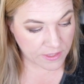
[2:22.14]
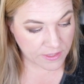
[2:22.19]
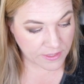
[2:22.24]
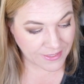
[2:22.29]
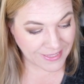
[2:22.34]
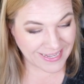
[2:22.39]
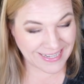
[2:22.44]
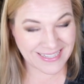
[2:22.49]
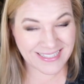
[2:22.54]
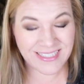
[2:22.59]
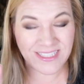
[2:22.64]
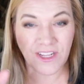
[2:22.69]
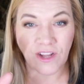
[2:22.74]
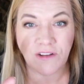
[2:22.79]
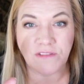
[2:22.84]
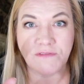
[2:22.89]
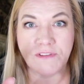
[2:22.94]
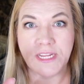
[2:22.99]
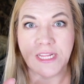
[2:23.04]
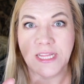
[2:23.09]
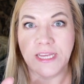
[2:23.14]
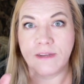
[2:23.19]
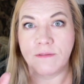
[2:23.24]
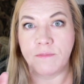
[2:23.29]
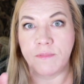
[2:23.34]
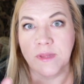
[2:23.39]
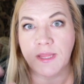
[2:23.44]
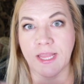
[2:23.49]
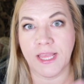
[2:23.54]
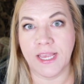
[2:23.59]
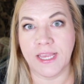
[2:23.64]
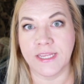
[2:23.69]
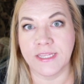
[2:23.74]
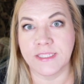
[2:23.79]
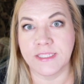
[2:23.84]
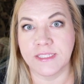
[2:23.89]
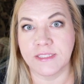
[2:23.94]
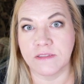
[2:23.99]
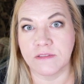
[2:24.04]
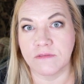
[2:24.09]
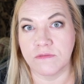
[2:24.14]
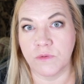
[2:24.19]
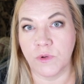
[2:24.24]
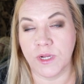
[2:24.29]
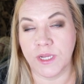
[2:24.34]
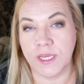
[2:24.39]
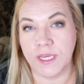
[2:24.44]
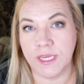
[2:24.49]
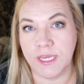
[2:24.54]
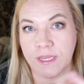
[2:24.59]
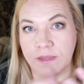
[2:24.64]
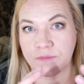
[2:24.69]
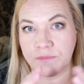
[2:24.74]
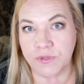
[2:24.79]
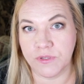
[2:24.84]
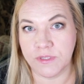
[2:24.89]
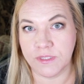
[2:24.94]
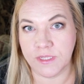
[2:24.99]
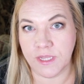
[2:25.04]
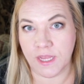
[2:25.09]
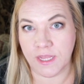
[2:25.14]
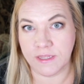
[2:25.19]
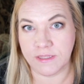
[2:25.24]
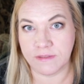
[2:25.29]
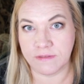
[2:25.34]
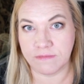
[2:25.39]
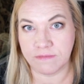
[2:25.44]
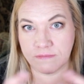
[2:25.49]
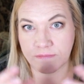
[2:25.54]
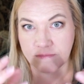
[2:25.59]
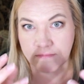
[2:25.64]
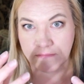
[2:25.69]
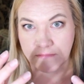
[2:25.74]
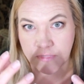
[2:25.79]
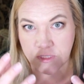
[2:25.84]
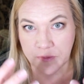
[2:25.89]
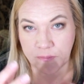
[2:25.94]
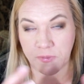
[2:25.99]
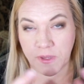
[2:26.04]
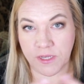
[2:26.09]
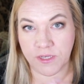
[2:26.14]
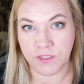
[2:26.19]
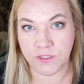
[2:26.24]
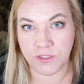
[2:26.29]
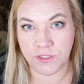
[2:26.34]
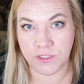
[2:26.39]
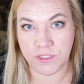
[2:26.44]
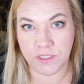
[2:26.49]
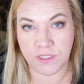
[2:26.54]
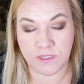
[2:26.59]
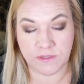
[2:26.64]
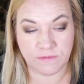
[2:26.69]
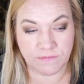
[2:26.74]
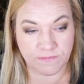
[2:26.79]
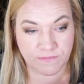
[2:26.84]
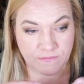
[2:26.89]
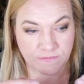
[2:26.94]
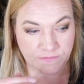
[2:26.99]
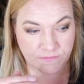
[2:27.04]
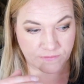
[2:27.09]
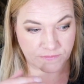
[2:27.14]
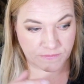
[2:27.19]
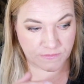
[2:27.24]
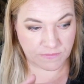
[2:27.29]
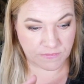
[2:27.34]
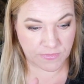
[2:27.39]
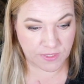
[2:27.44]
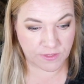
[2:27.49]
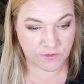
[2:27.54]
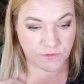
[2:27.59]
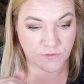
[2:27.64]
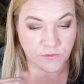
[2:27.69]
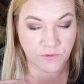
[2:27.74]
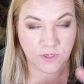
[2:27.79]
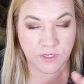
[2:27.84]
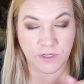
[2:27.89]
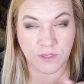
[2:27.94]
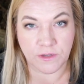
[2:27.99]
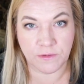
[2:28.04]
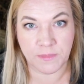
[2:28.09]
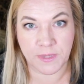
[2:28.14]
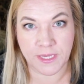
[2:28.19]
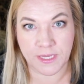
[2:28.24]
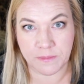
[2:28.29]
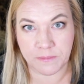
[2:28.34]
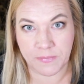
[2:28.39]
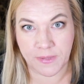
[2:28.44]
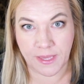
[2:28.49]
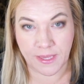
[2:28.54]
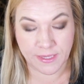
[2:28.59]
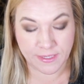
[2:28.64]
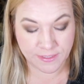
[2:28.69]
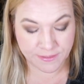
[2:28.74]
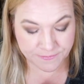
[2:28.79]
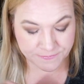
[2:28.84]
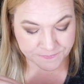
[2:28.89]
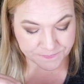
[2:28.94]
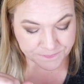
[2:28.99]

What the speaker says: there's not really a place where you can put that sponge and throw it in your makeup bag.